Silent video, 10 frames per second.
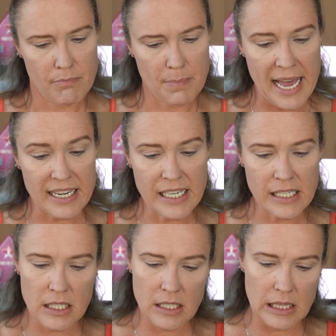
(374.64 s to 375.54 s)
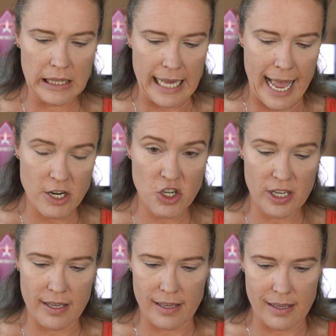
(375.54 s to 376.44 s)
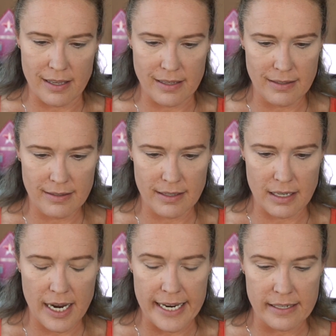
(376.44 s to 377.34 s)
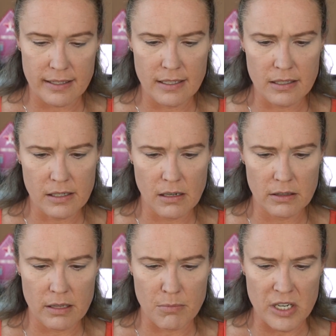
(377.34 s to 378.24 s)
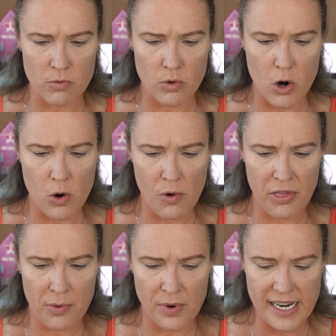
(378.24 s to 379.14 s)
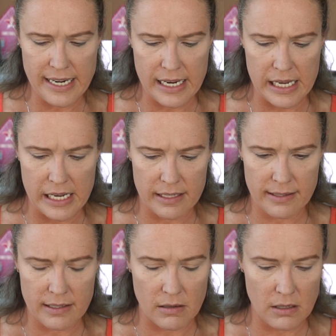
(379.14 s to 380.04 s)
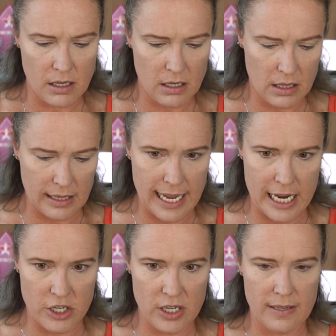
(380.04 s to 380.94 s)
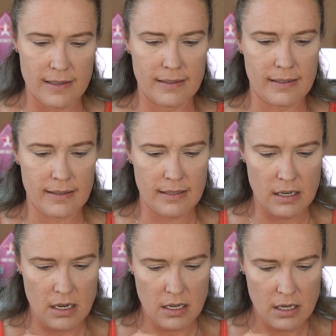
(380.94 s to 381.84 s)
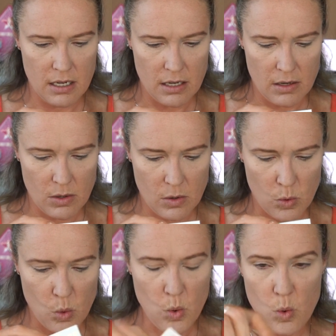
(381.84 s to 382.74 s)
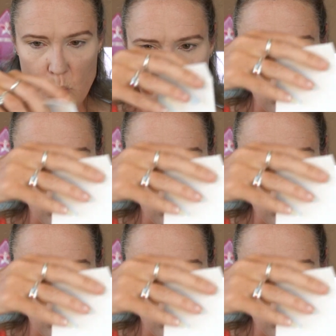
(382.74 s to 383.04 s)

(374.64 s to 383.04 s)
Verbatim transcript: Battington Lashes. Nice. These are called the Monroe 3D Silk Lashes. Ooh,